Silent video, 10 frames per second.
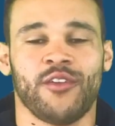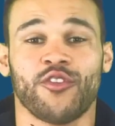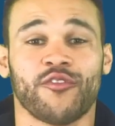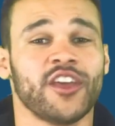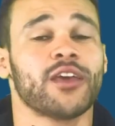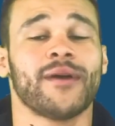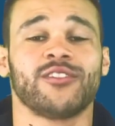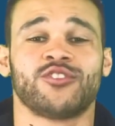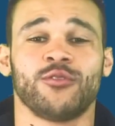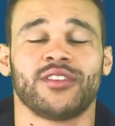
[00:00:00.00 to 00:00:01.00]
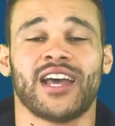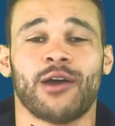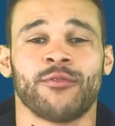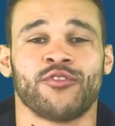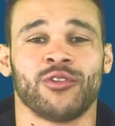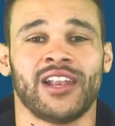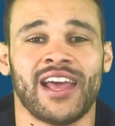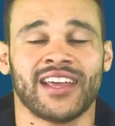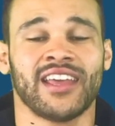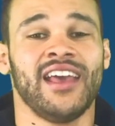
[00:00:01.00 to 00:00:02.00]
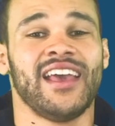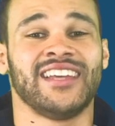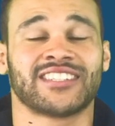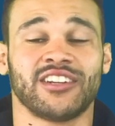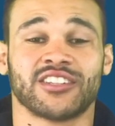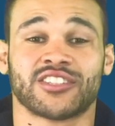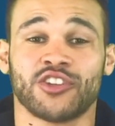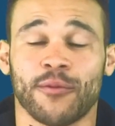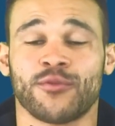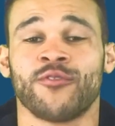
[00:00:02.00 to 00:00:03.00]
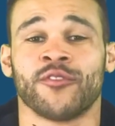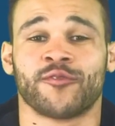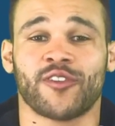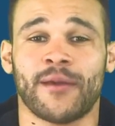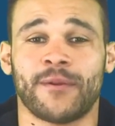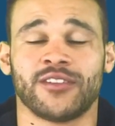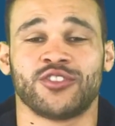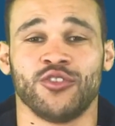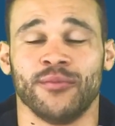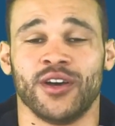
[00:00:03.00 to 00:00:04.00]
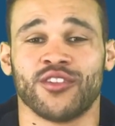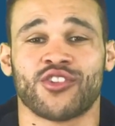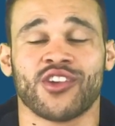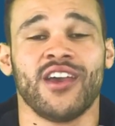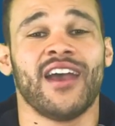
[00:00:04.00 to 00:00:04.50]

you think about doing that with your leg, it's going to stop you from flipping too much,